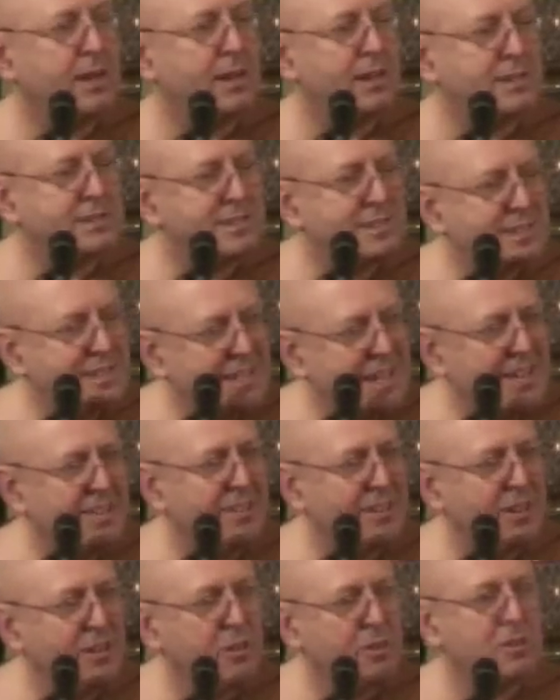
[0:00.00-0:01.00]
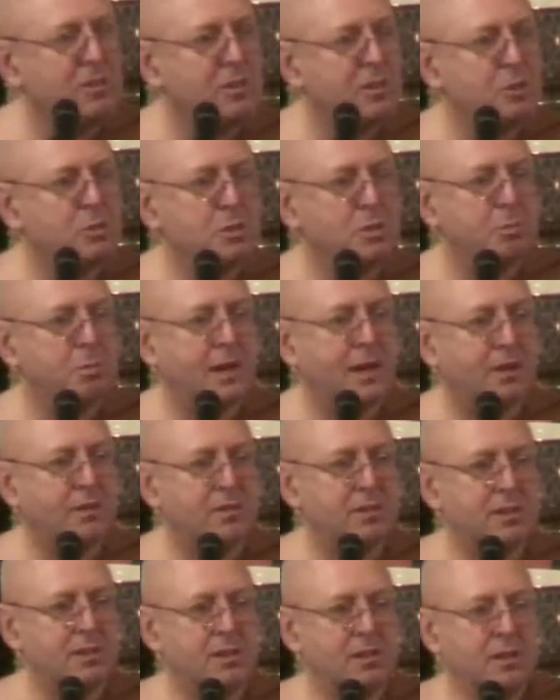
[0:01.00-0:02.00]
there's nothing you can do
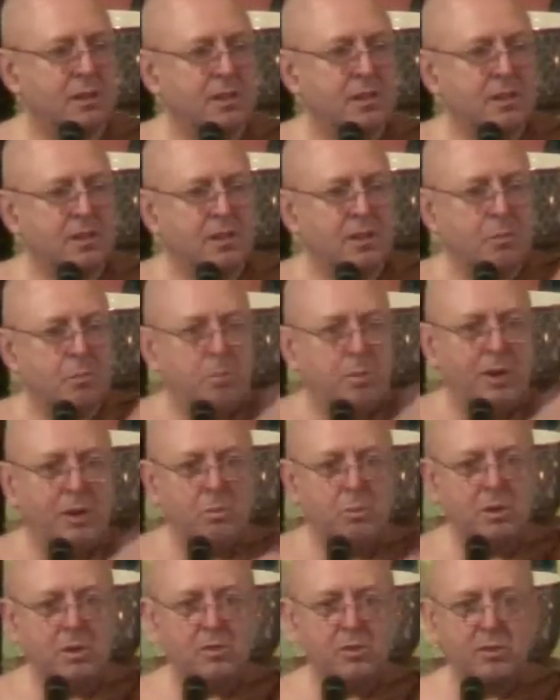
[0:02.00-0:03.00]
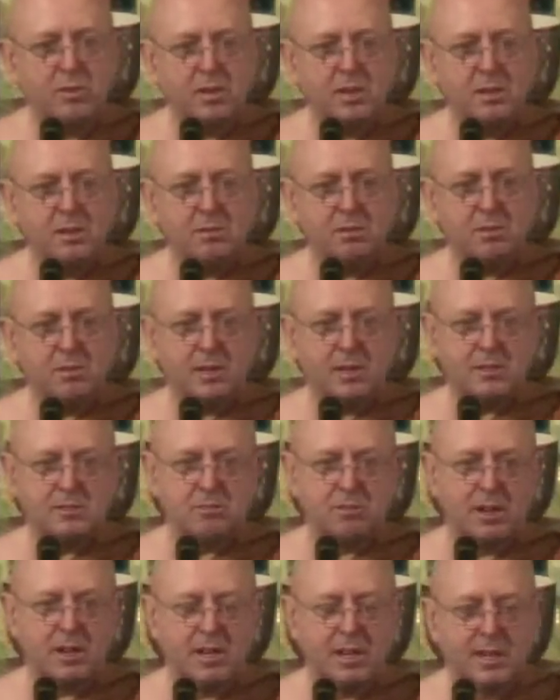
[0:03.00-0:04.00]
about it. Being wealthy, they
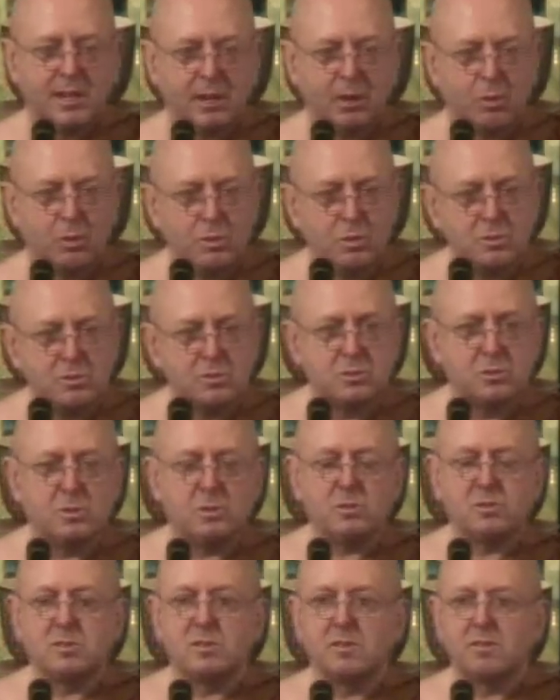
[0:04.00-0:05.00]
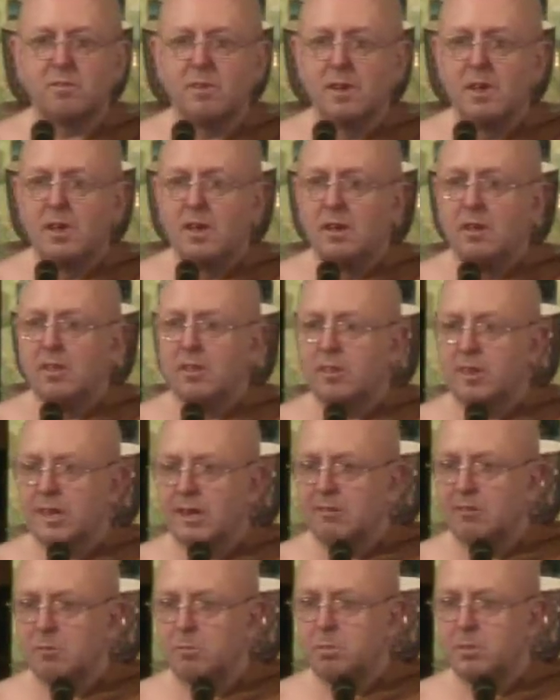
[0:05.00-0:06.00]
tried to get all sorts of
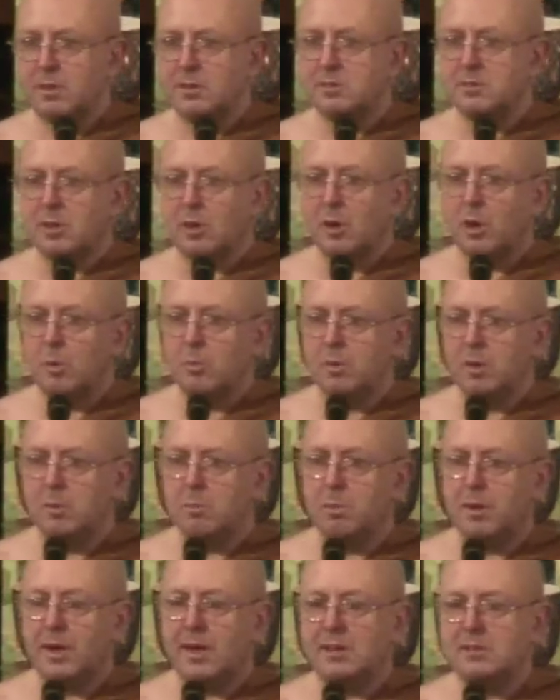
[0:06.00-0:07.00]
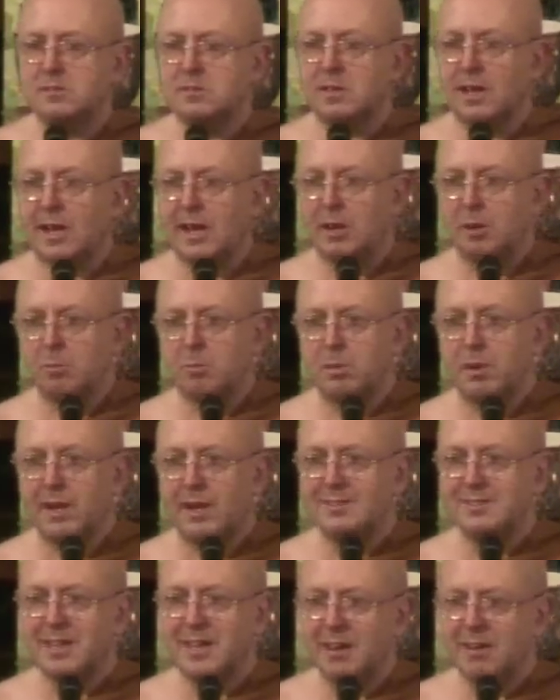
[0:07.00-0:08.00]
therapists, homeopaths,
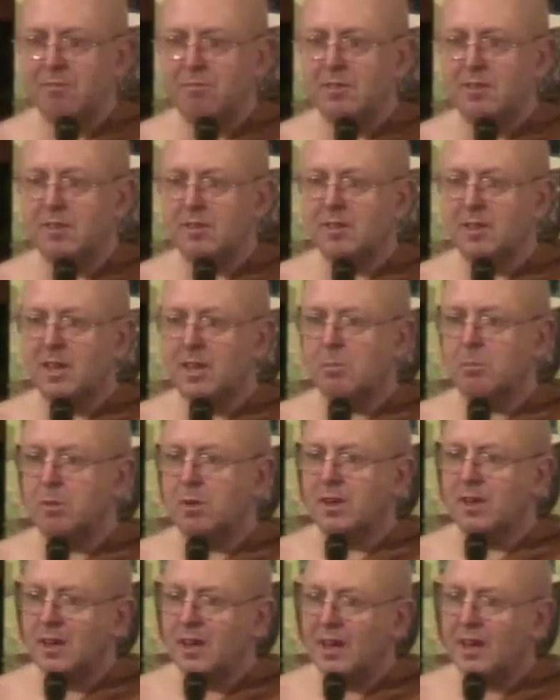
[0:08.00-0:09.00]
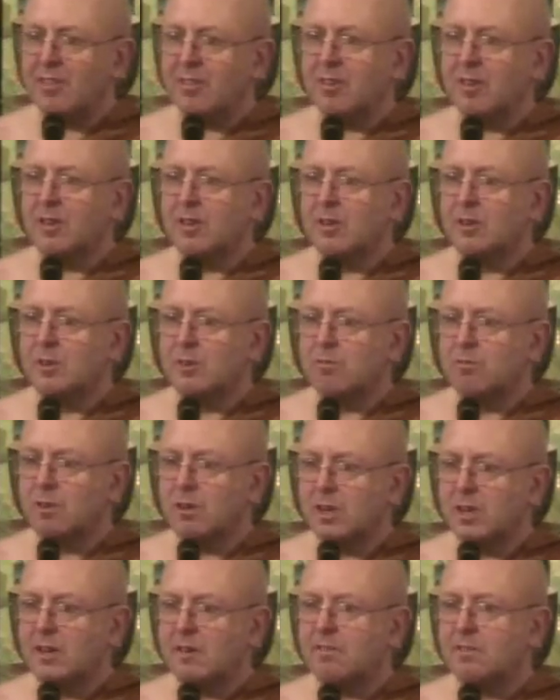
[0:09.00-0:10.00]
allopaths, everything, but nothing could
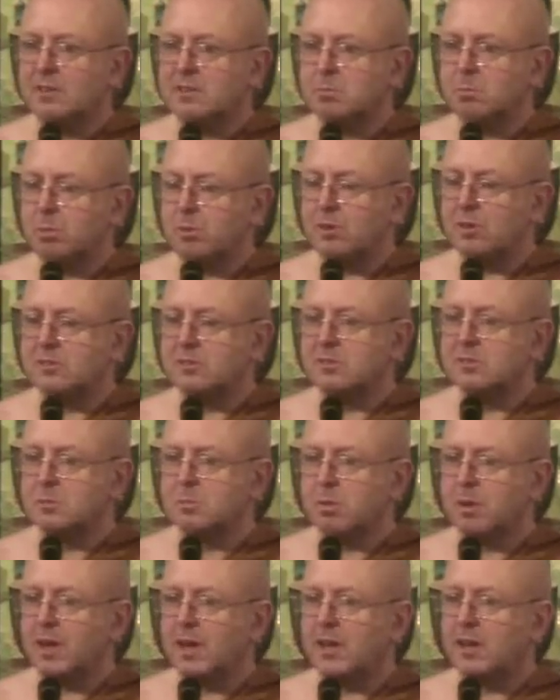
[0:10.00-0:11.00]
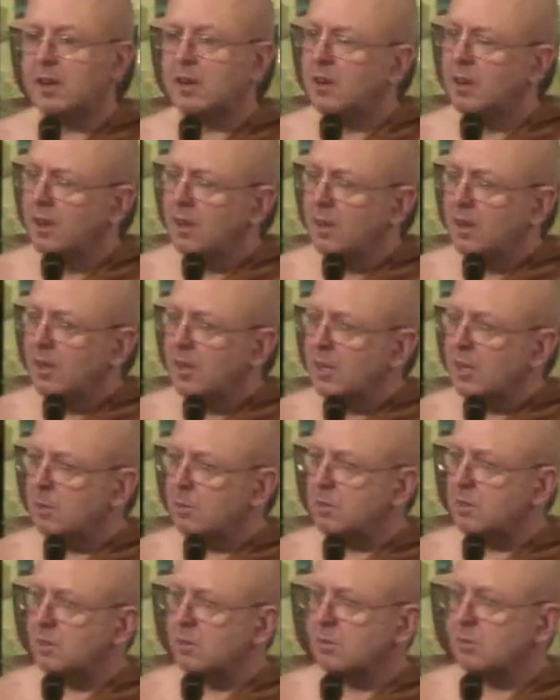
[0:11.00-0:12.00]
relieve this person's pain.
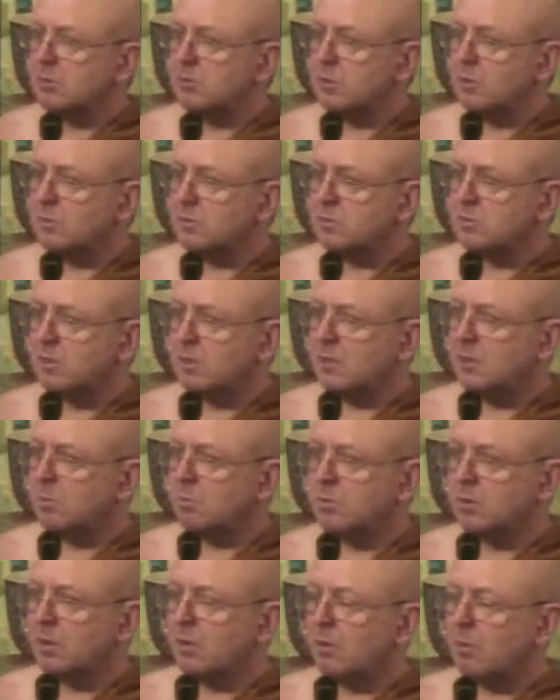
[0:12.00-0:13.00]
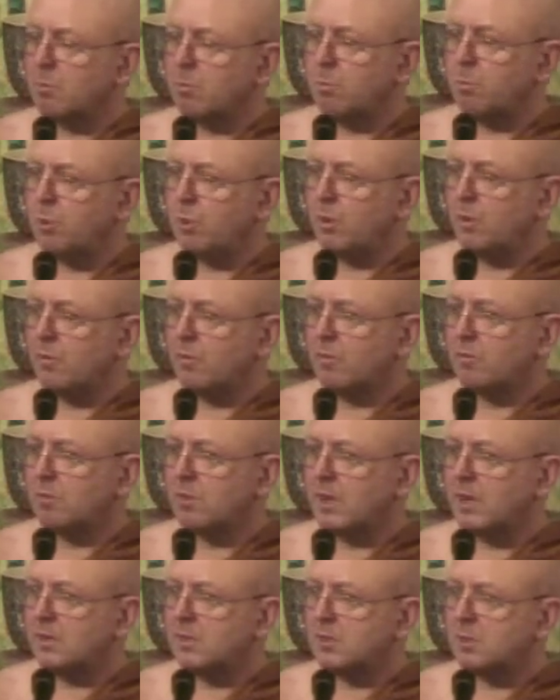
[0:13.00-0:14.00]
And Tolstoy, a beautiful
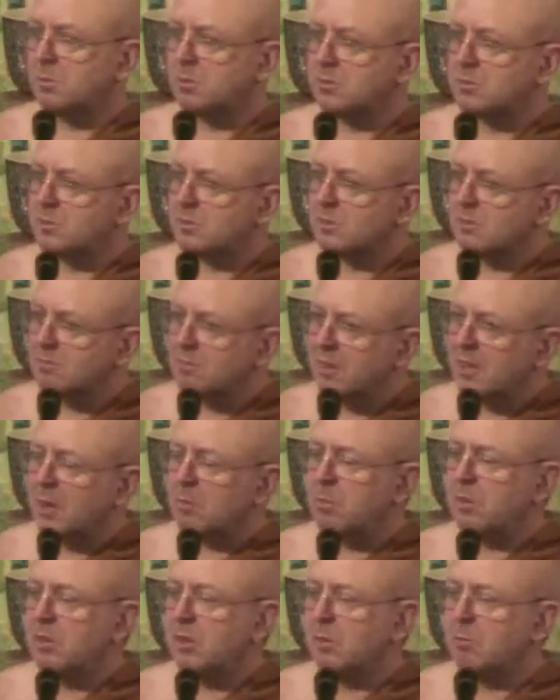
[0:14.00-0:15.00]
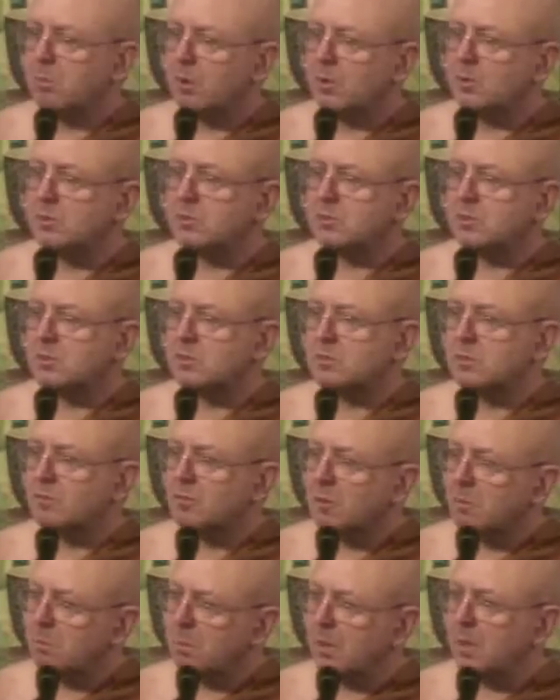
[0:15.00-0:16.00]
writer, was describing the emotions of
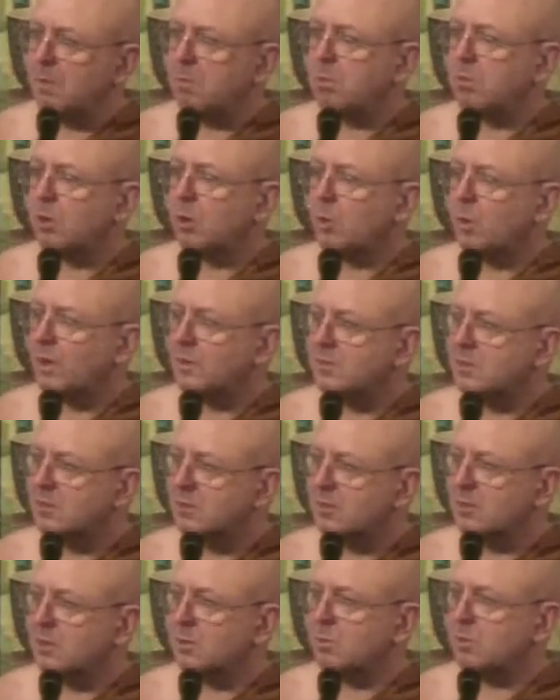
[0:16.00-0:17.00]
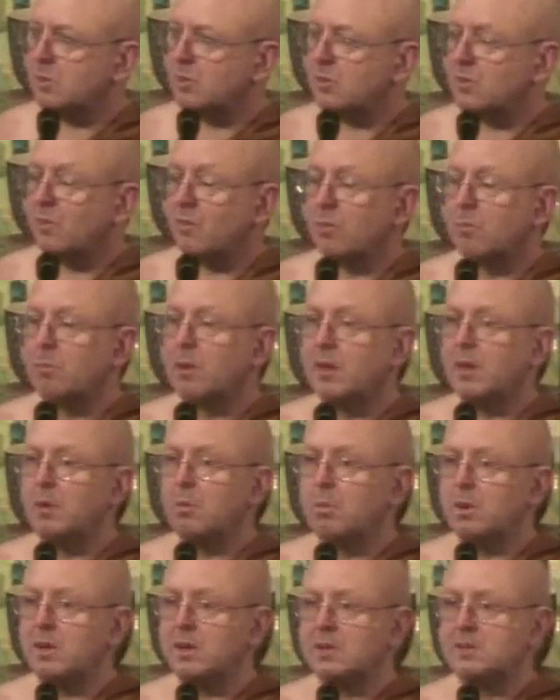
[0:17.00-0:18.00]
the people who had to deal with this for many
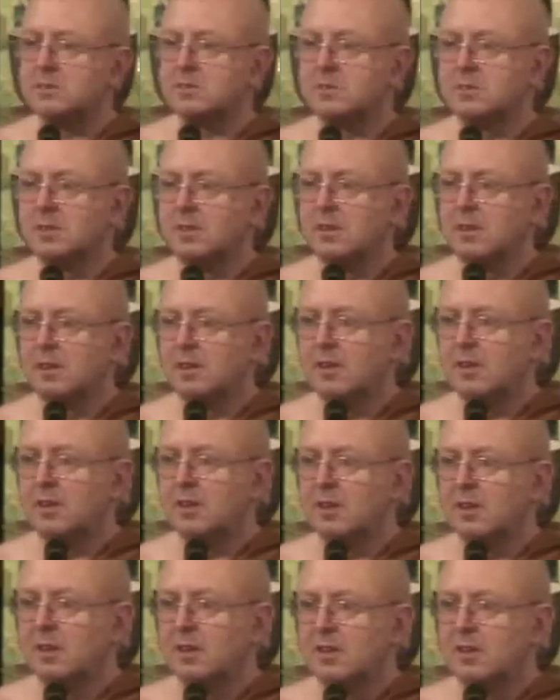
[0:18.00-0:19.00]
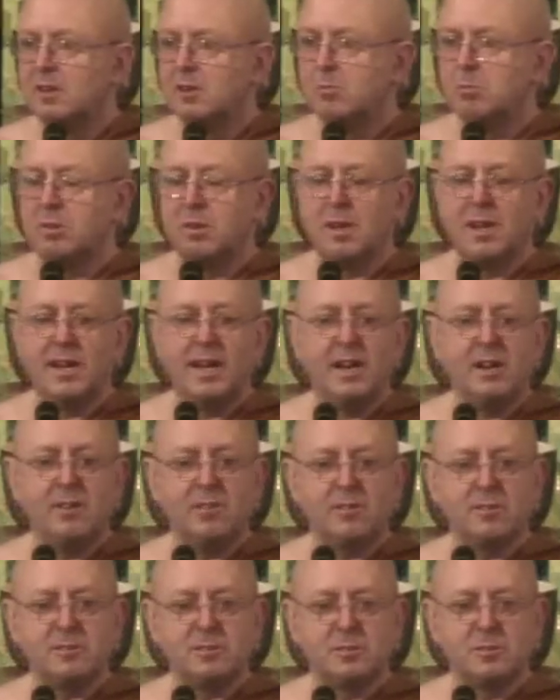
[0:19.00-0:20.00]
weeks. But at the end of
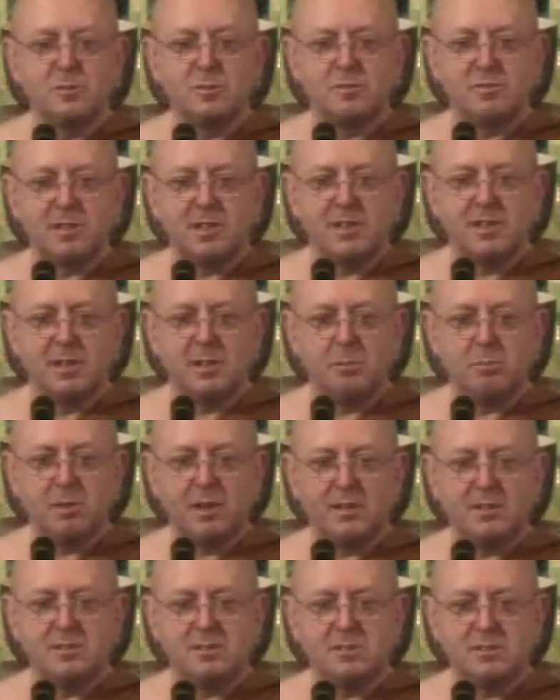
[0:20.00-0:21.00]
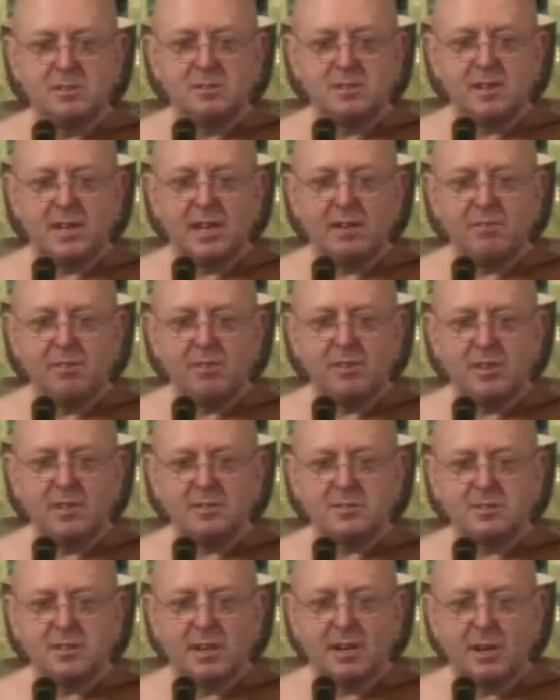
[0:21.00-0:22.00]
the story, he mentioned that everything
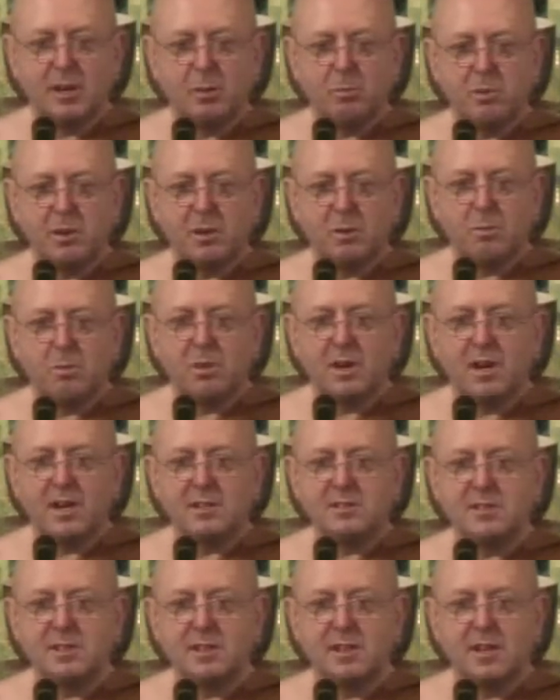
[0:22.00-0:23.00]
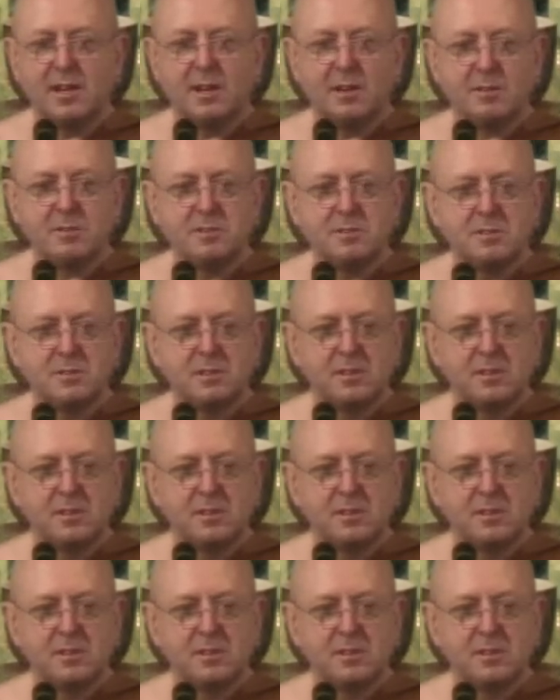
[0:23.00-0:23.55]
suddenly went quiet in the house.